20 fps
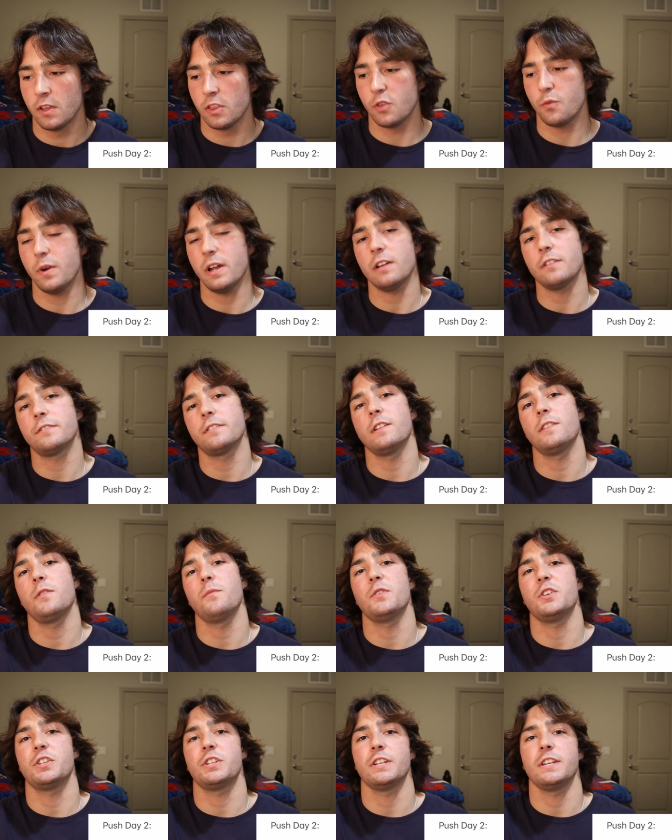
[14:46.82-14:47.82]
The way I'll set the
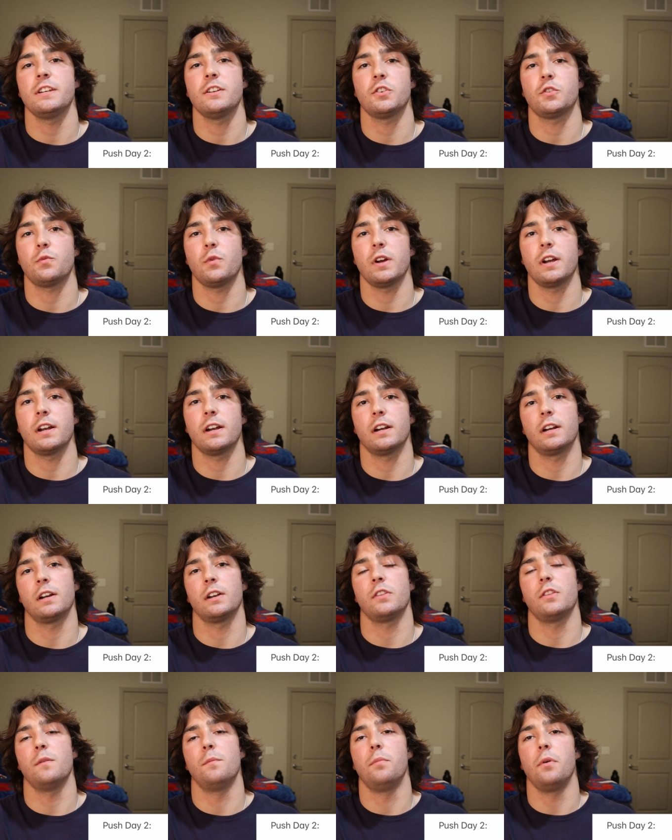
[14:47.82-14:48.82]
machine is
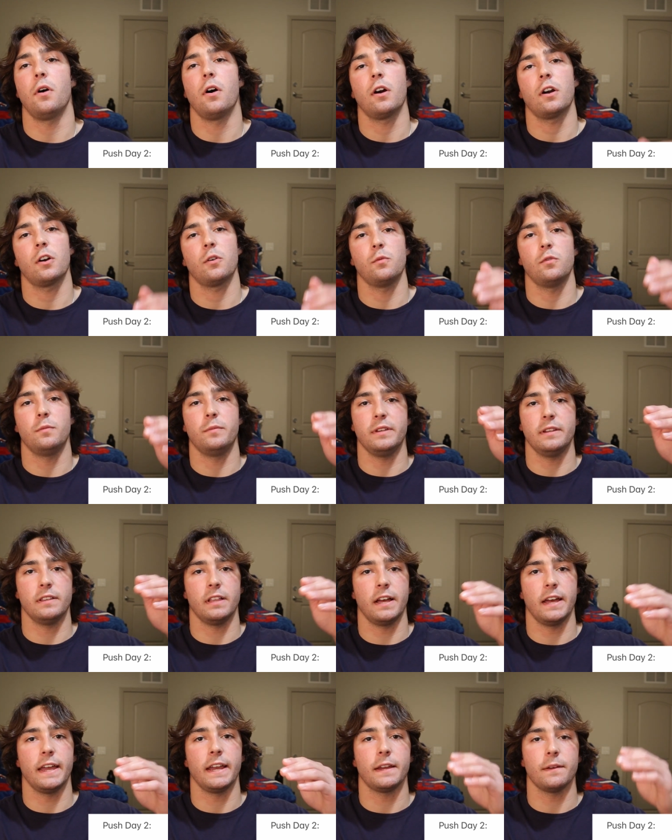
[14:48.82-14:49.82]
where the bar will be
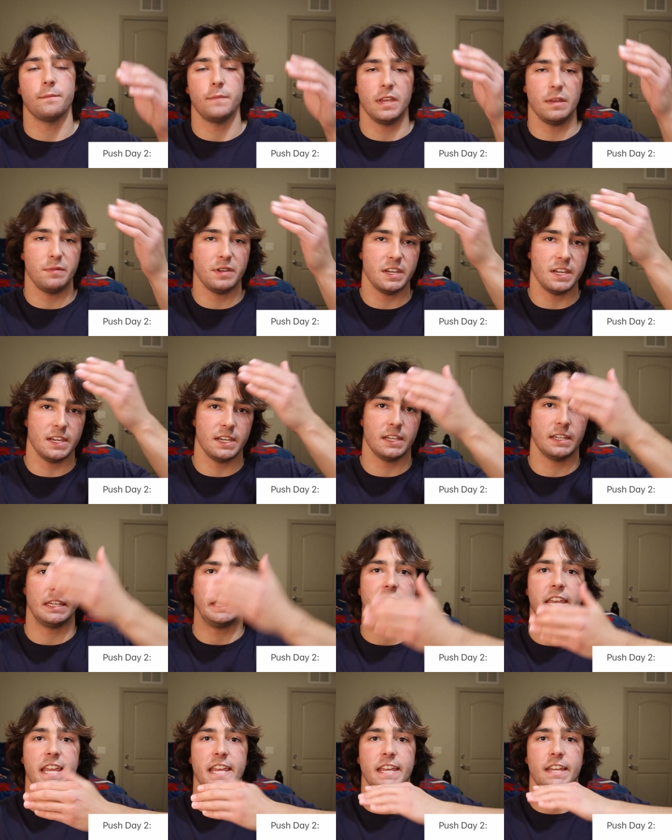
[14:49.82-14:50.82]
like maybe
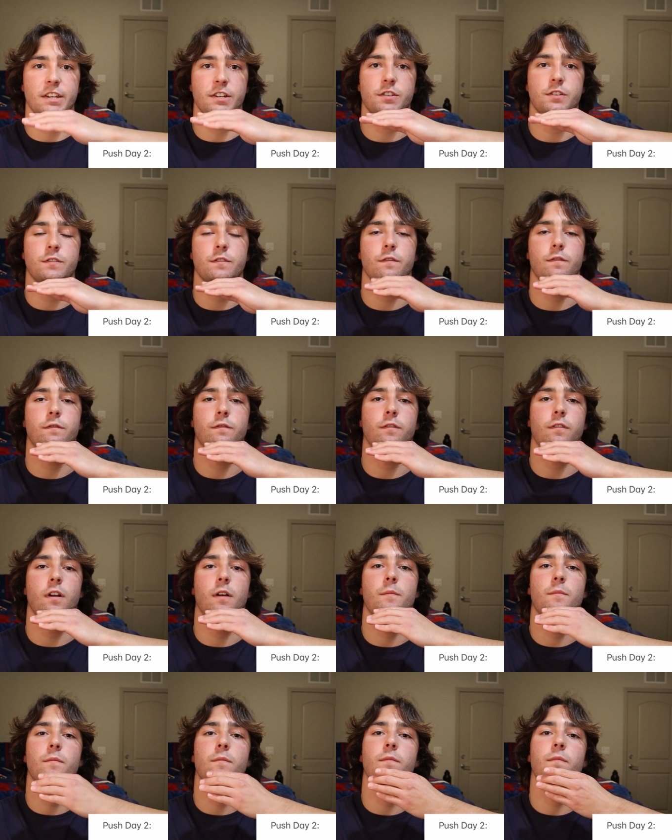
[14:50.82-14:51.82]
an inch
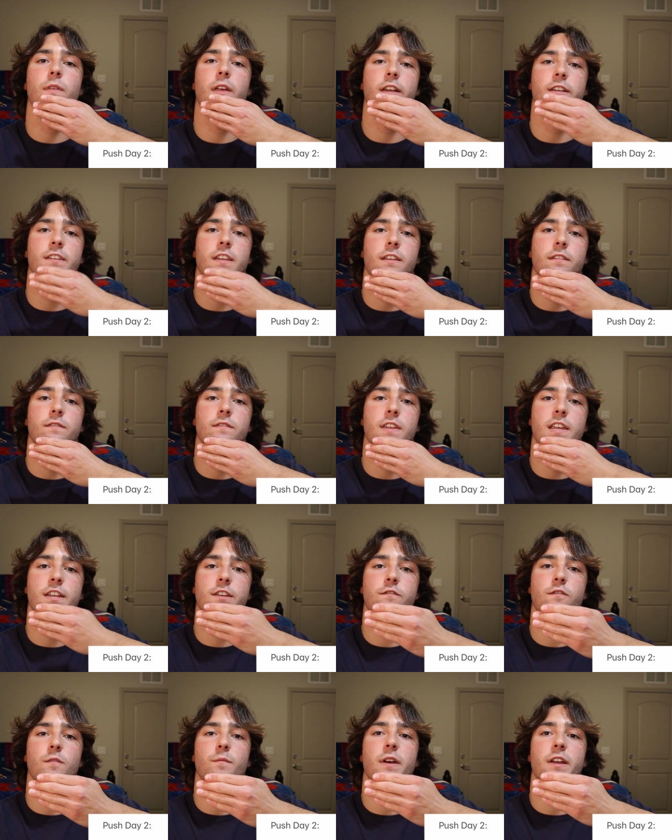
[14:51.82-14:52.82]
from, like say,
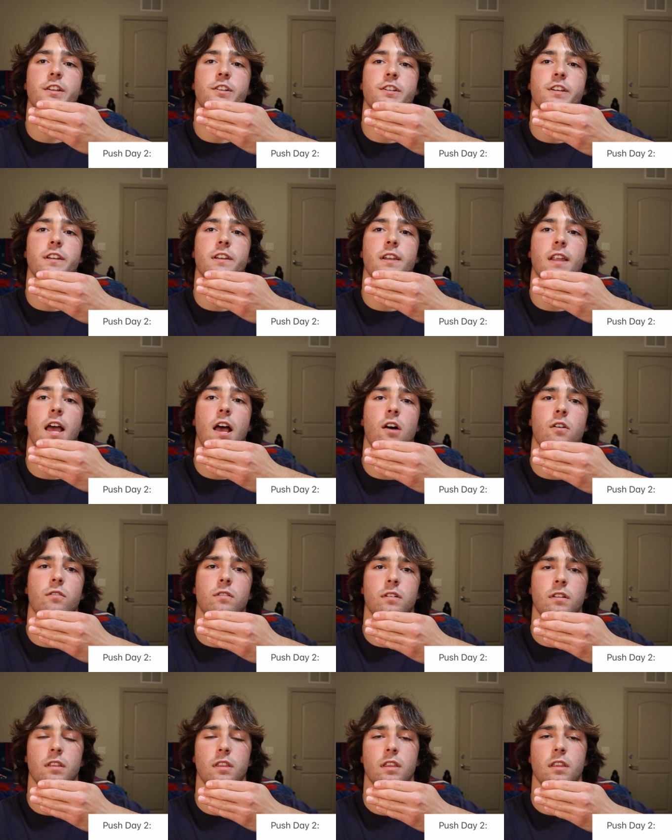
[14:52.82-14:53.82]
inch from my chin
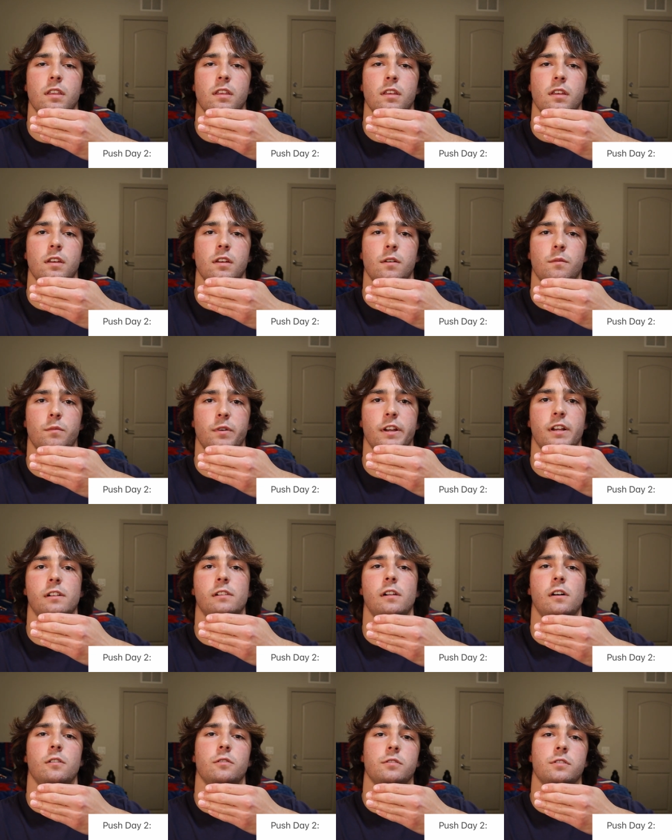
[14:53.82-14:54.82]
out, pretty
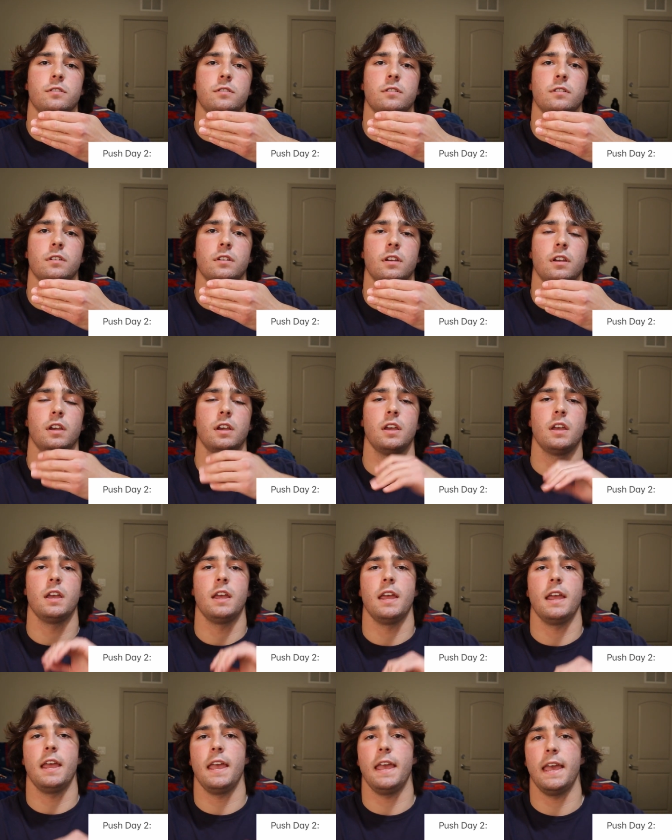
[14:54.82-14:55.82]
close.
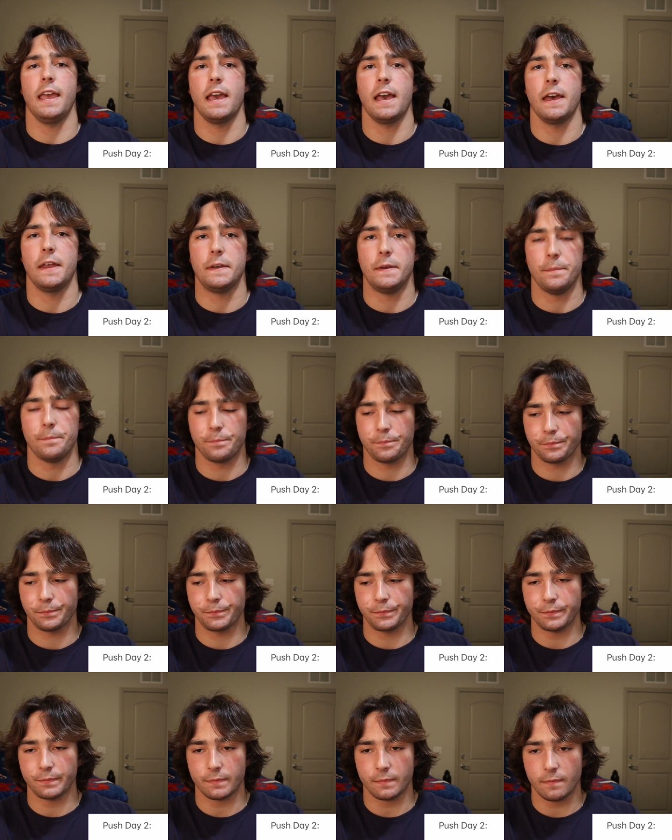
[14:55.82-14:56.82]
And
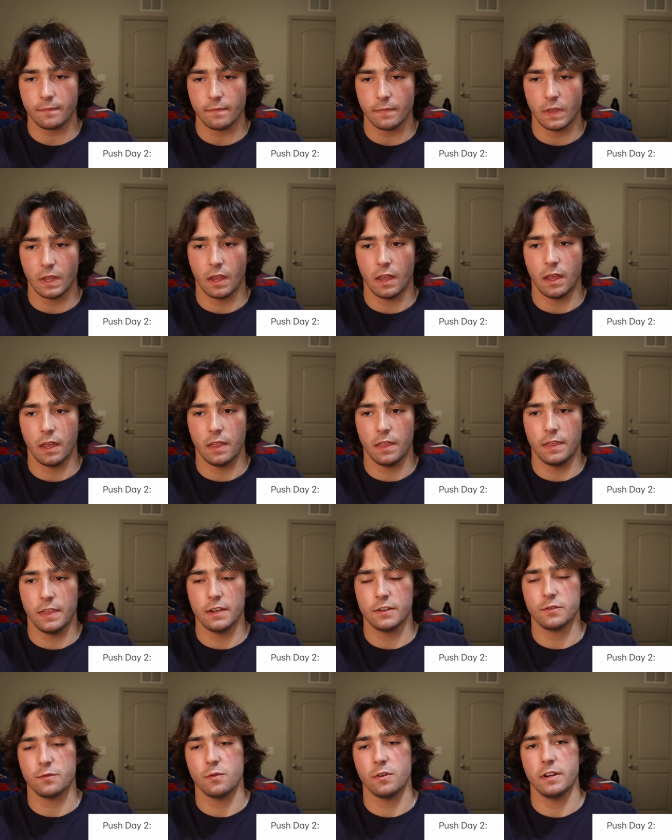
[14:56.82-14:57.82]

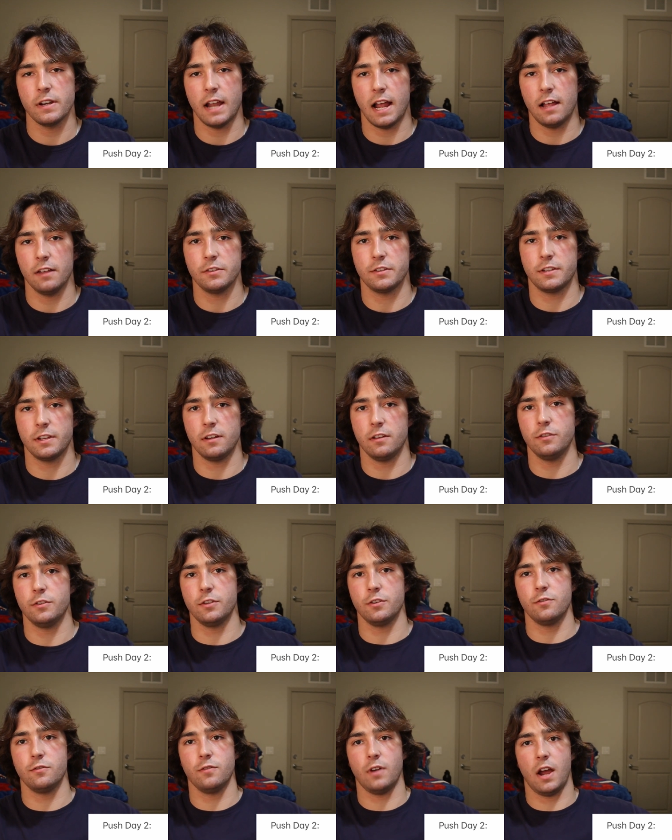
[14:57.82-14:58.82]
this one I'll still
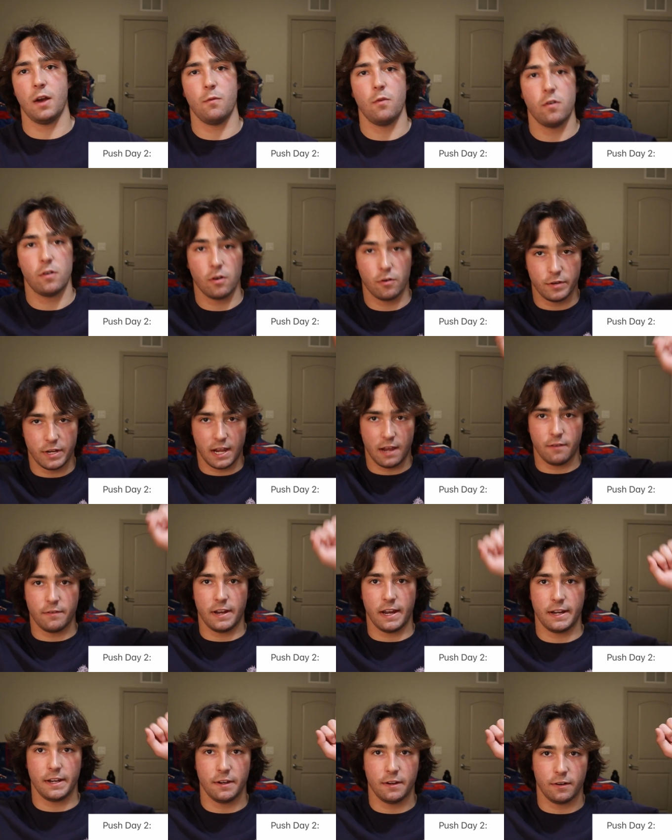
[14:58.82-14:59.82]
do, I won't go down
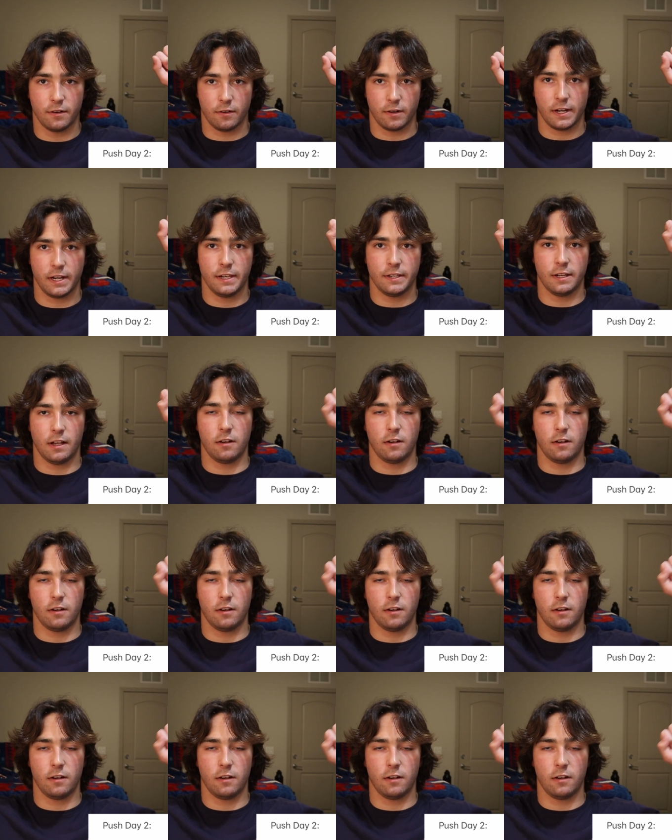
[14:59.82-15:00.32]
90 degrees.